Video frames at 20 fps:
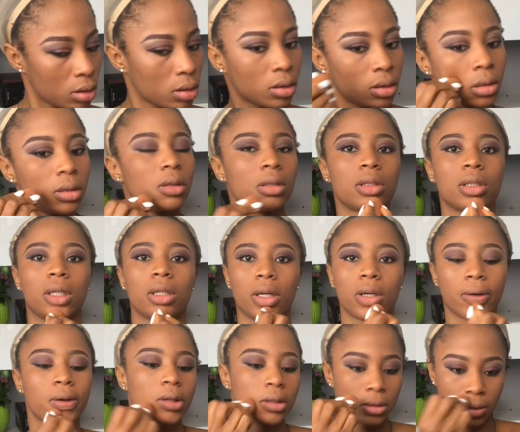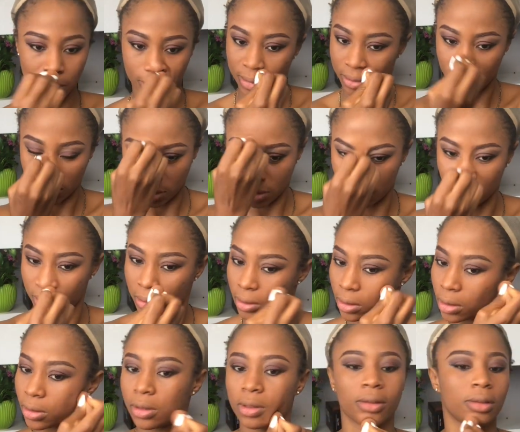I dab it
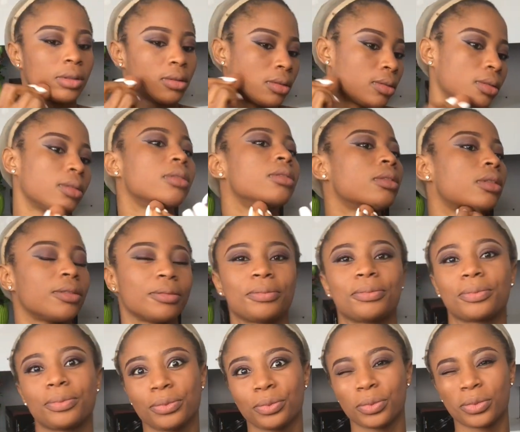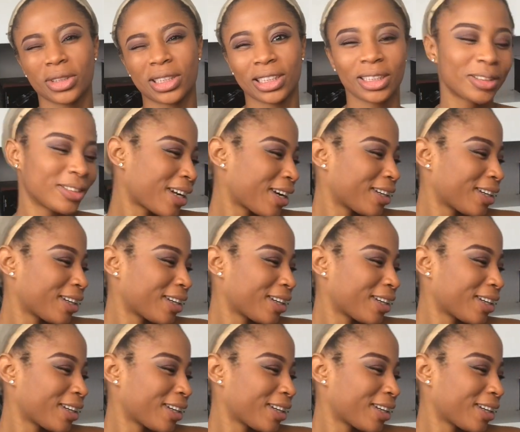until it's blend